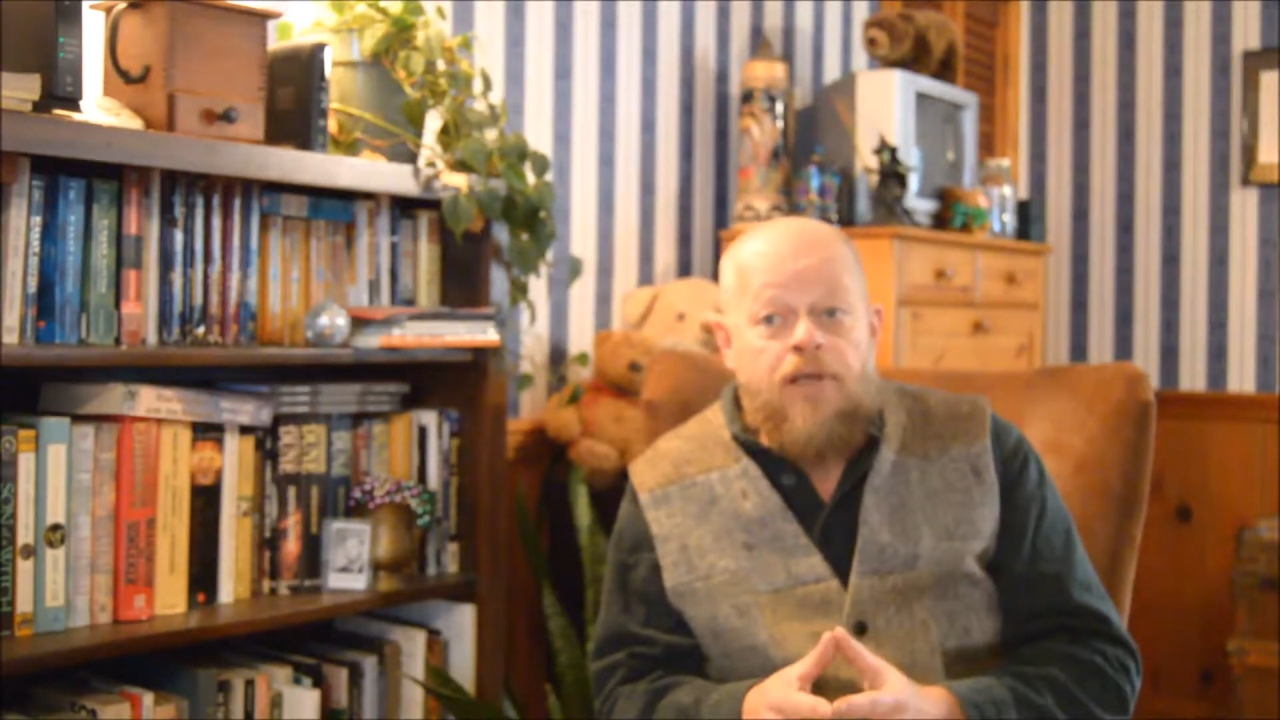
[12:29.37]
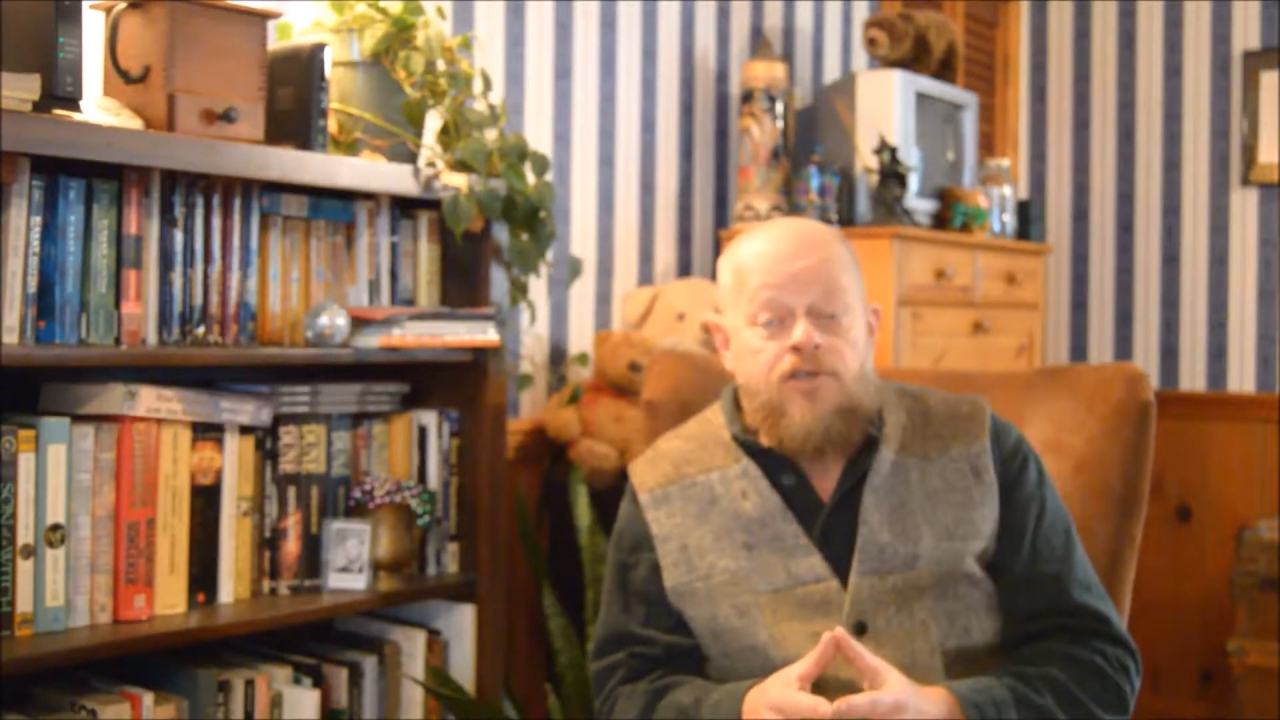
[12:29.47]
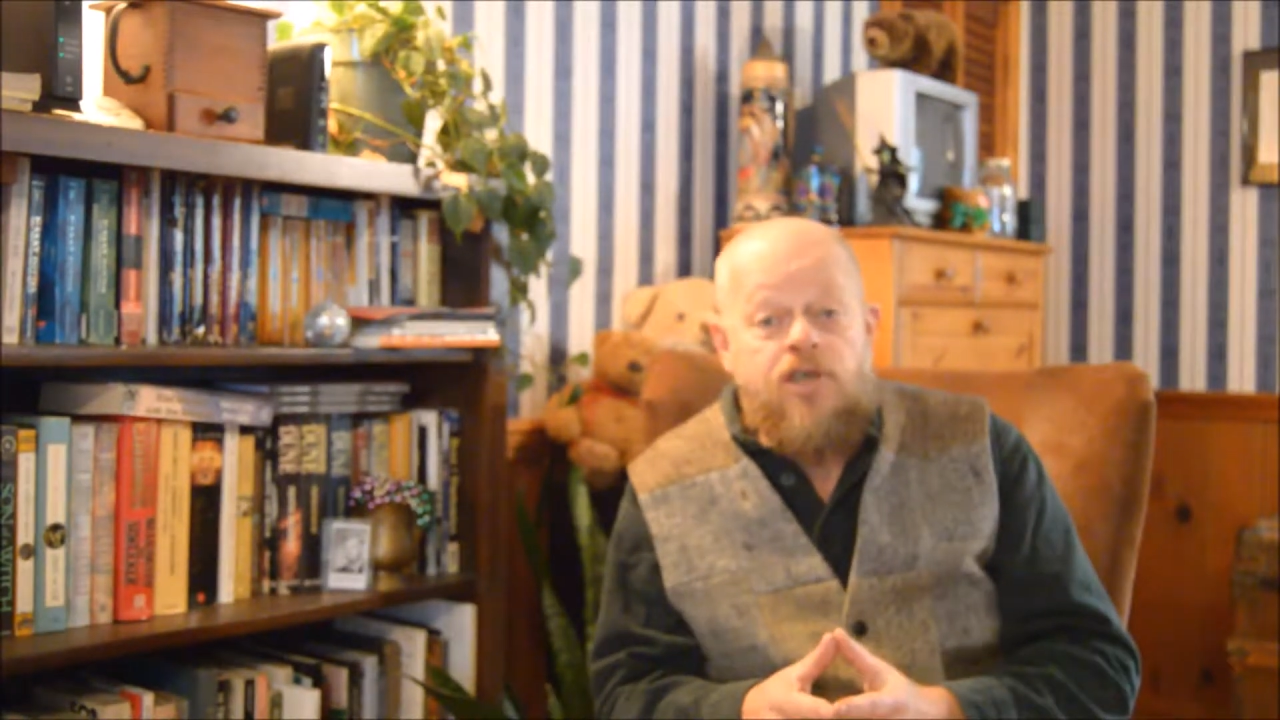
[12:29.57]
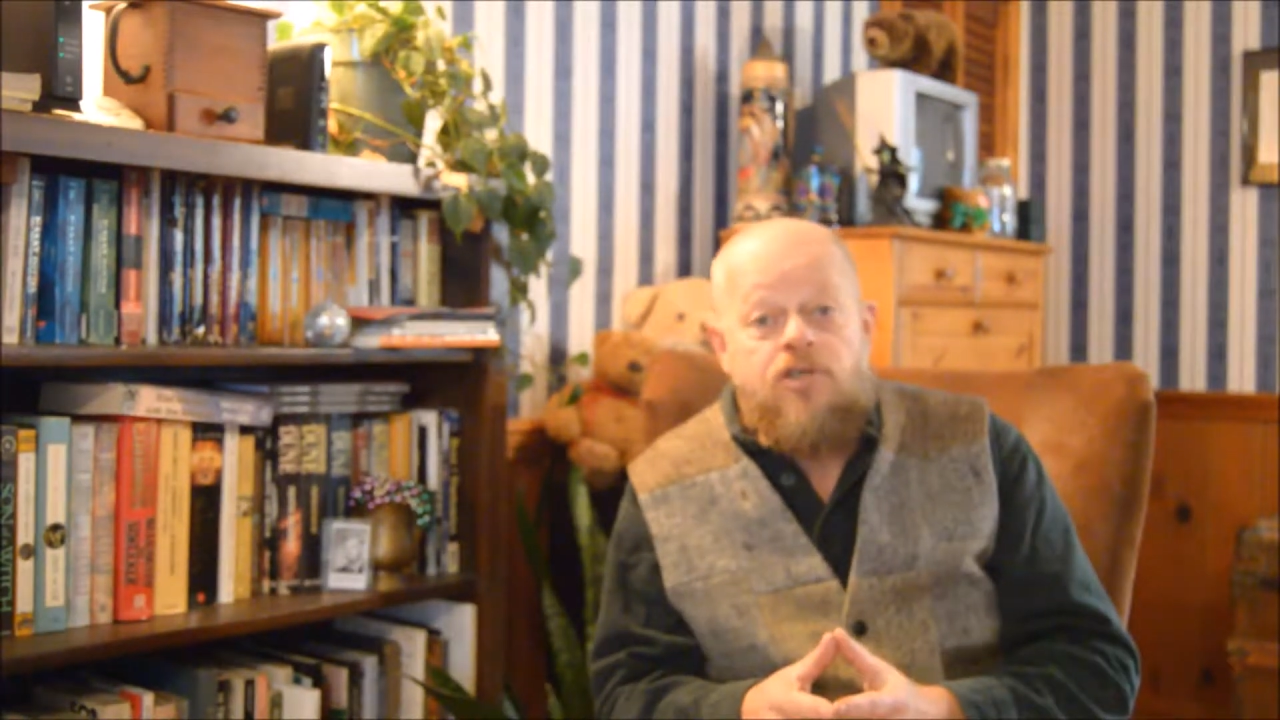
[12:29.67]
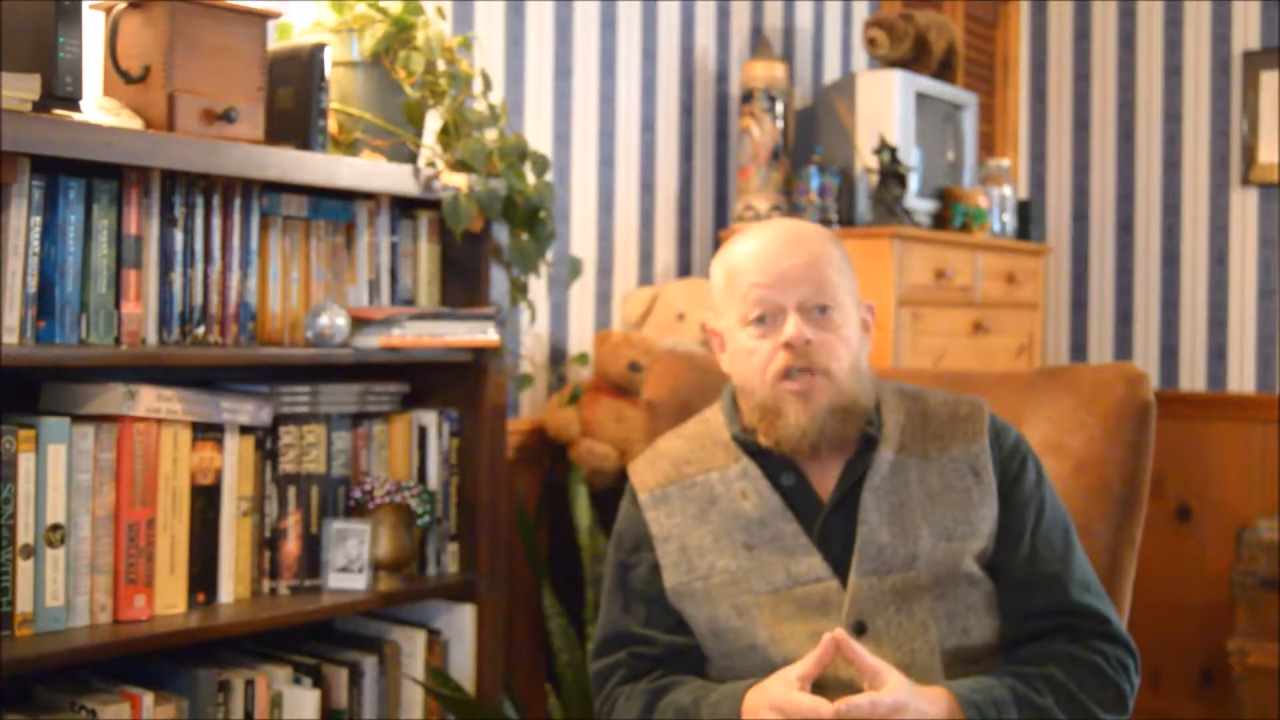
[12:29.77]

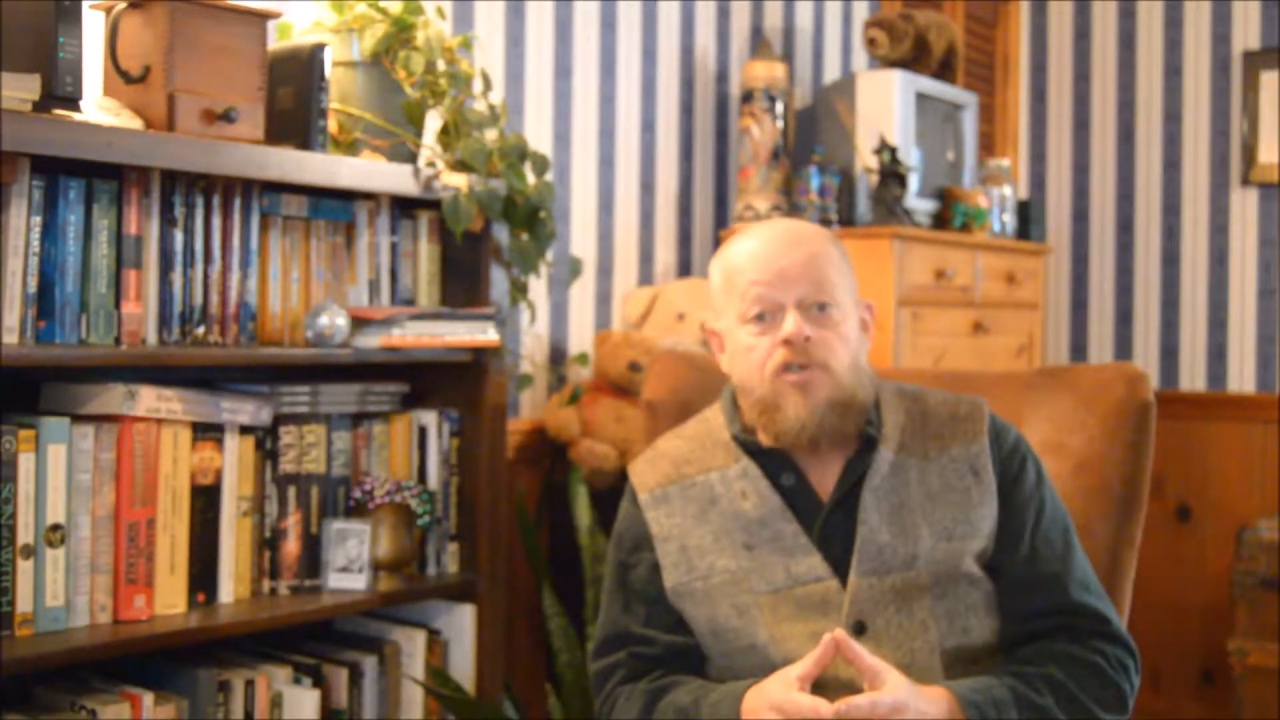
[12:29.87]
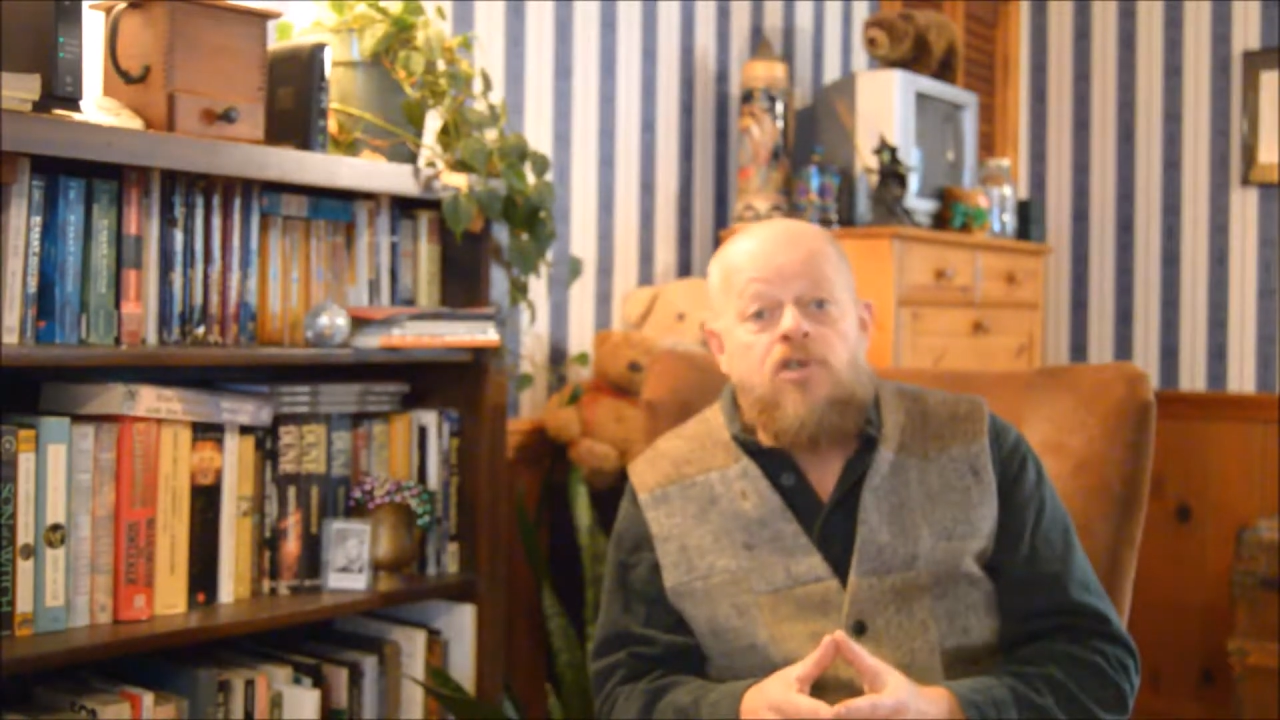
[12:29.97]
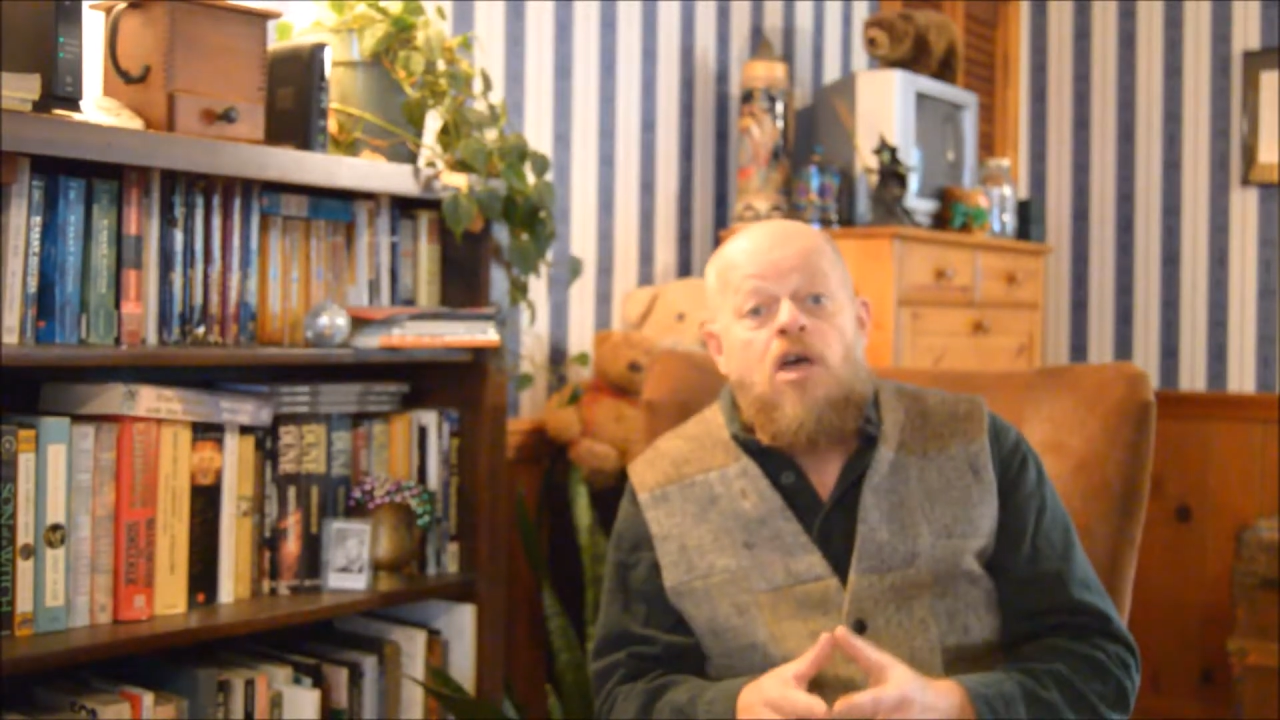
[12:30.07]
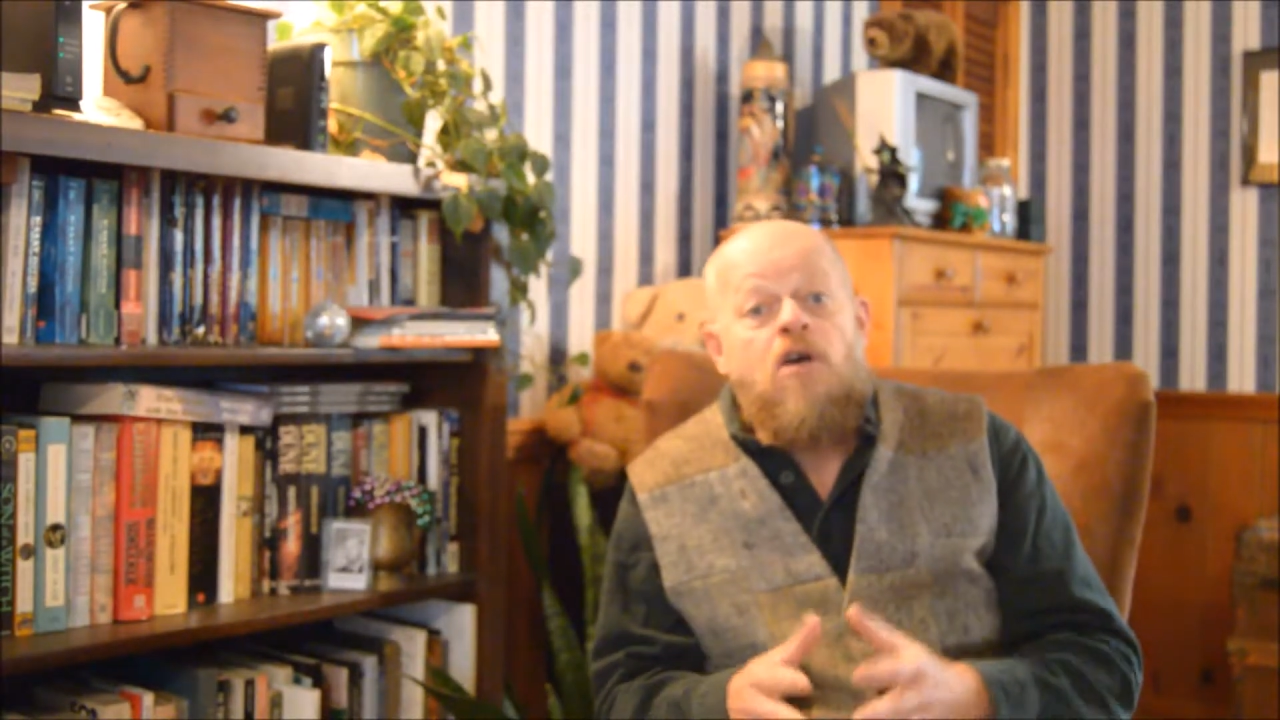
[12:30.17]
assistance